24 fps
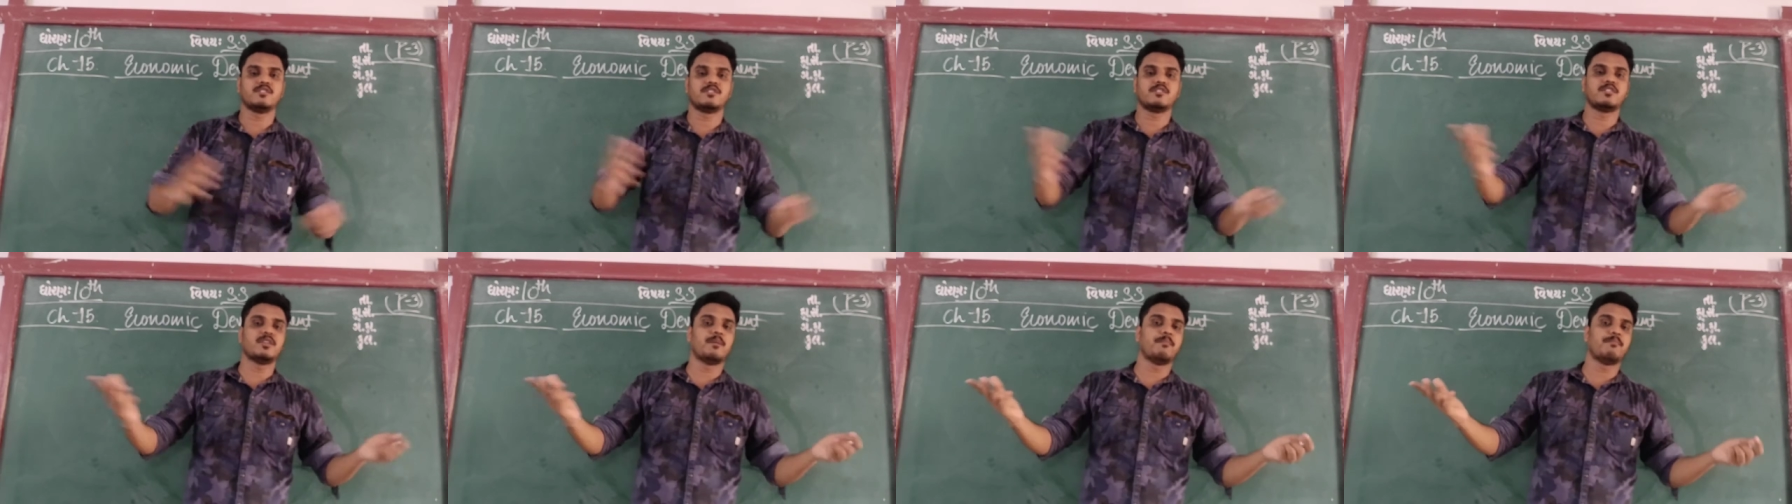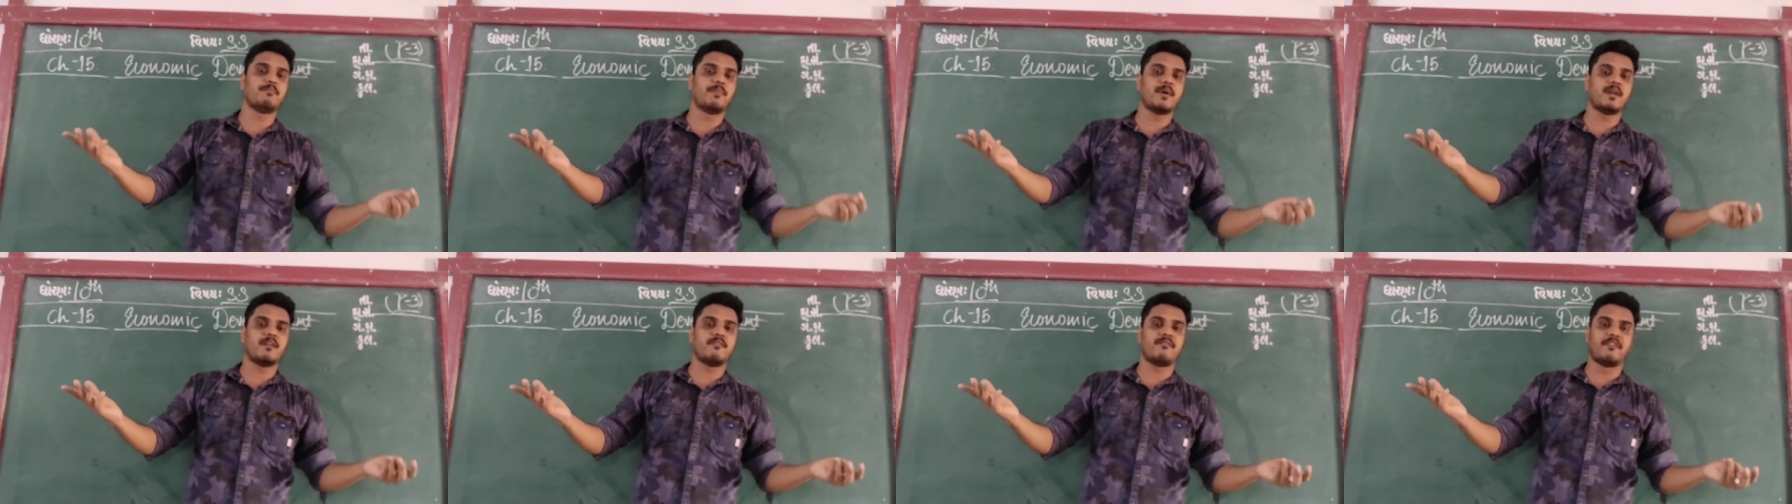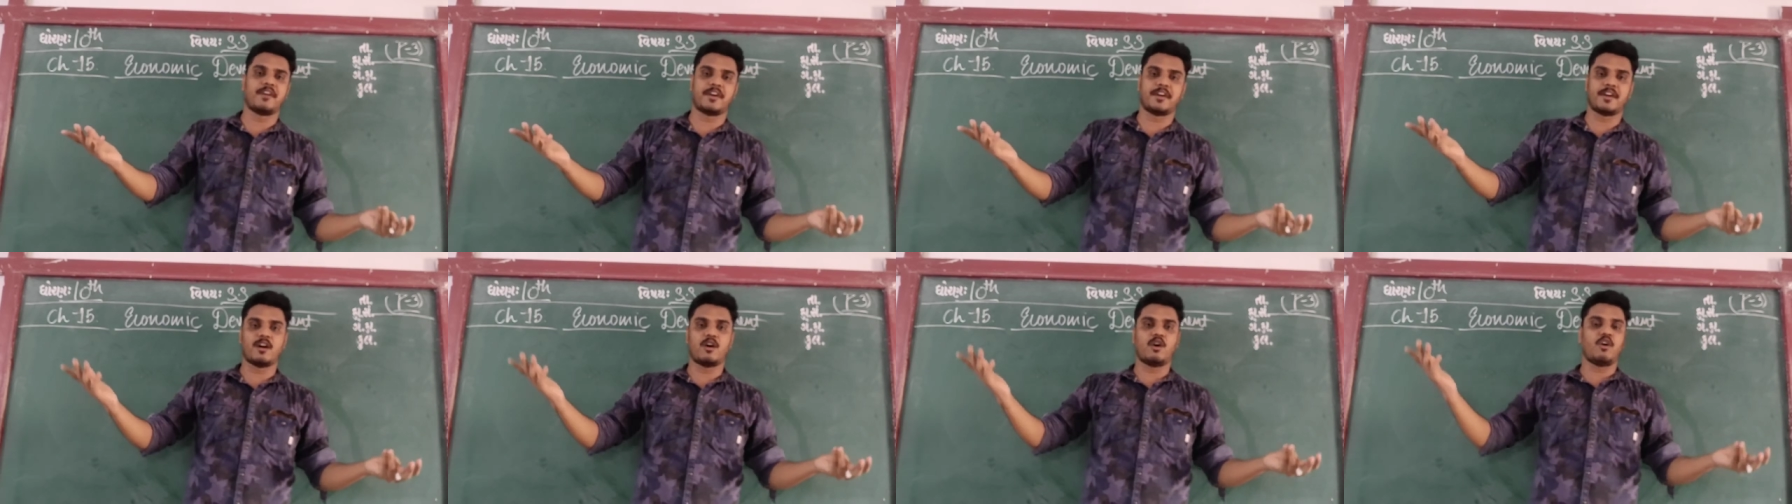Simple
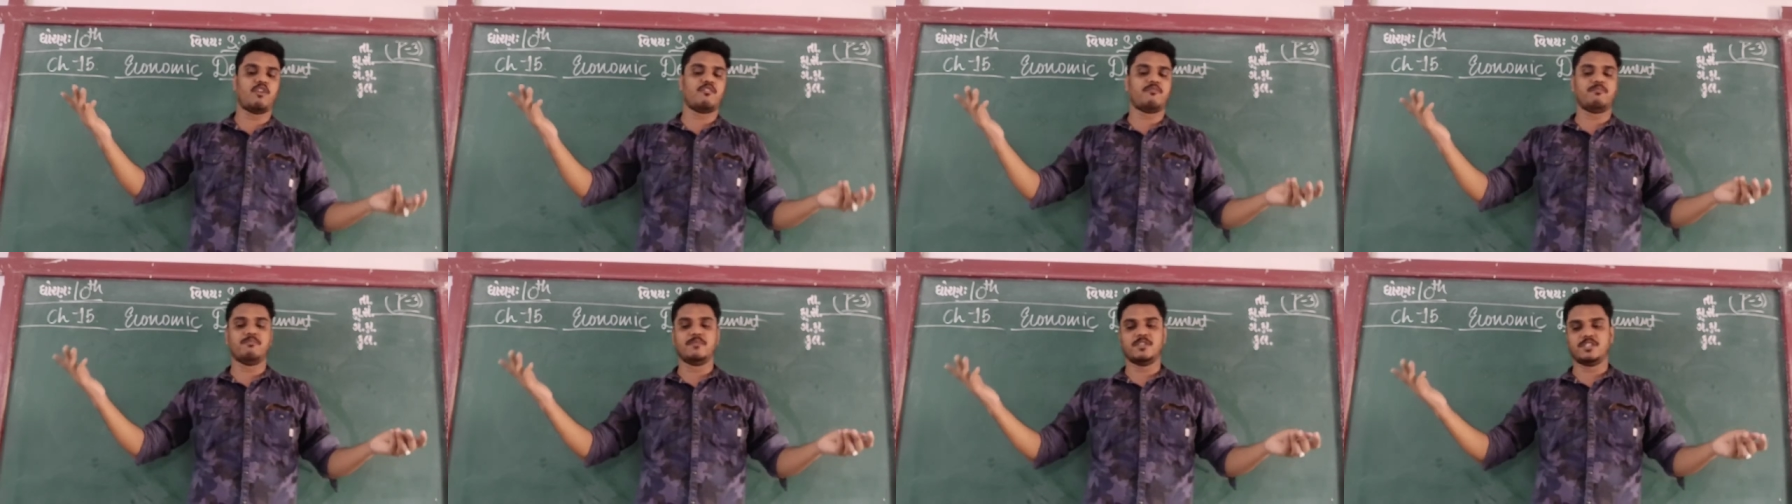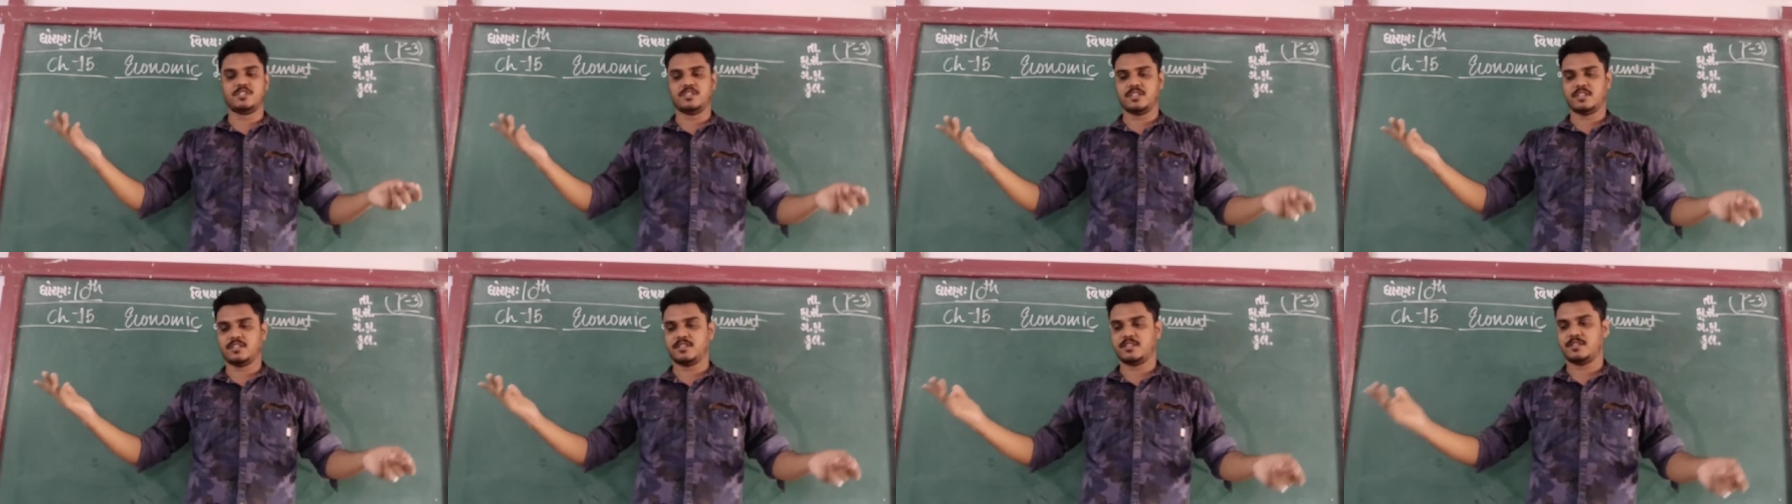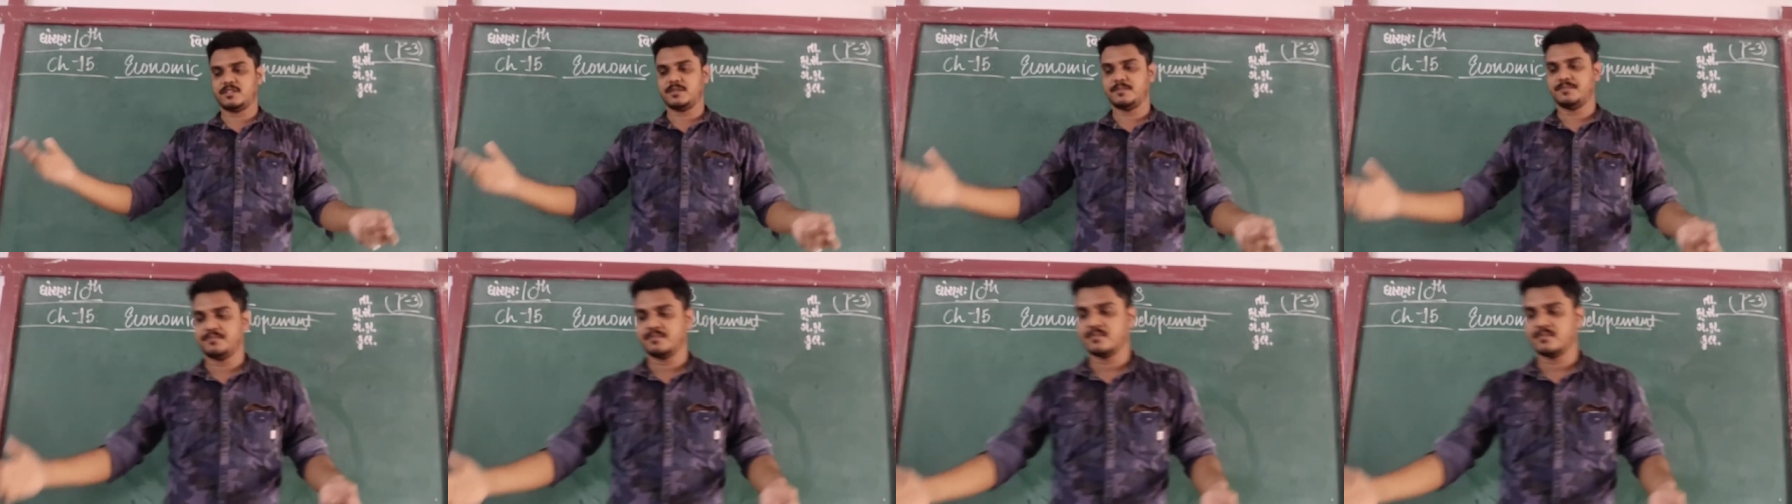funda of business.